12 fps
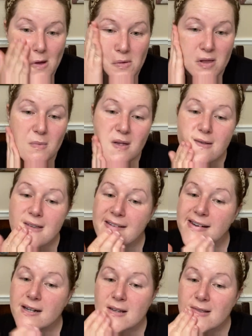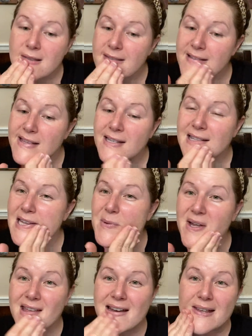with my fingers. That's the same
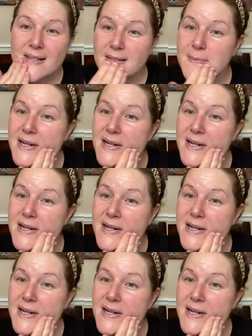way that I used to